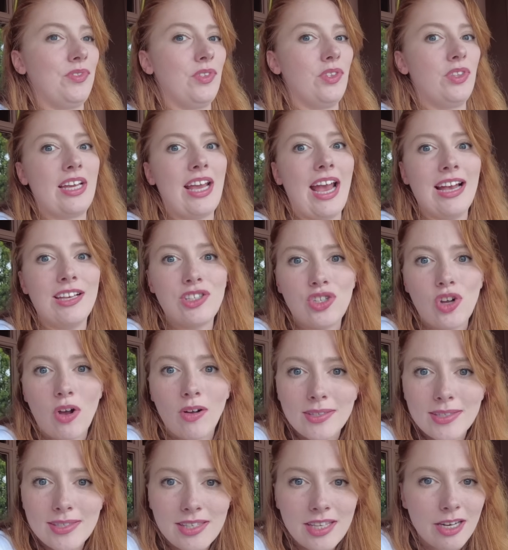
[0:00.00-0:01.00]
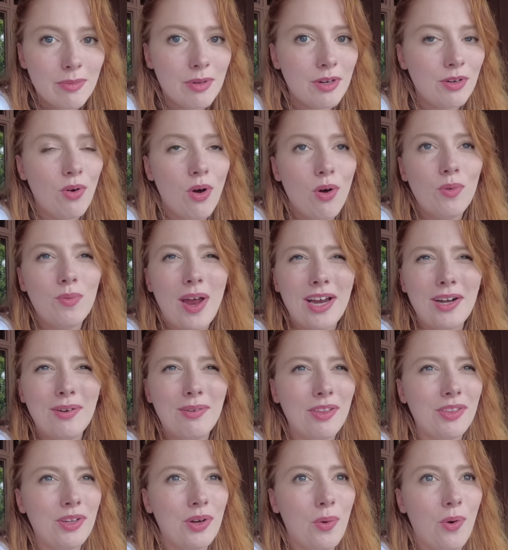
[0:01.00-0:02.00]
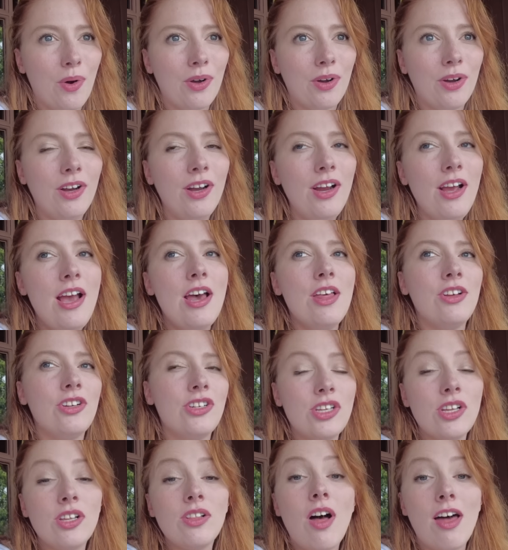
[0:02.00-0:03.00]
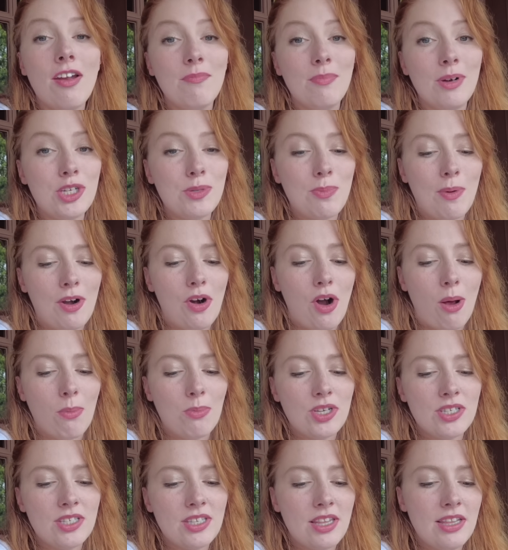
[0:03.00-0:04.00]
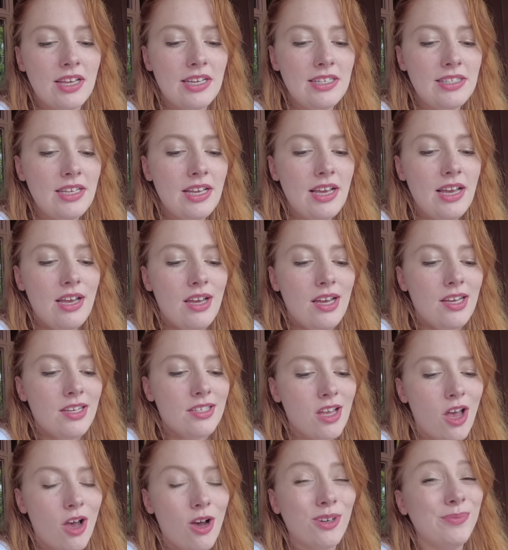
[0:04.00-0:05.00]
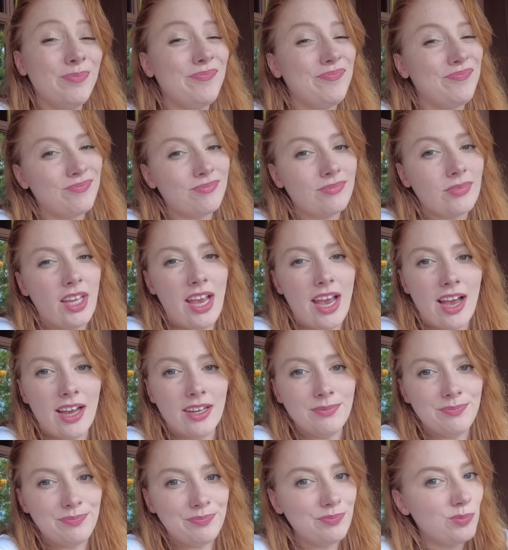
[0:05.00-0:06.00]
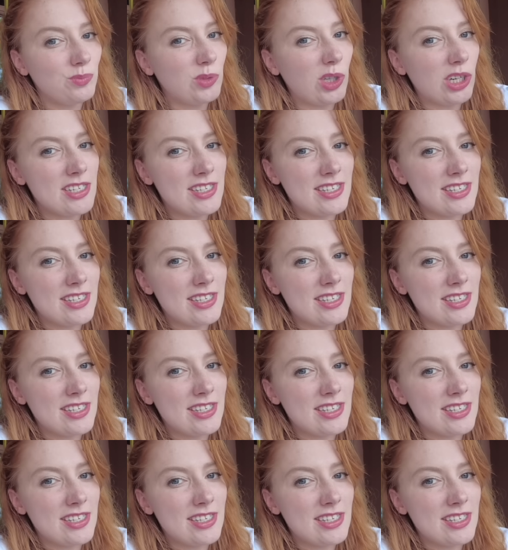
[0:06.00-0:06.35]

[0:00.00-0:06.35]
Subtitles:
the Gaston cinnamon roll right around the corner. There's a lot of much better options than this. So yeah, worst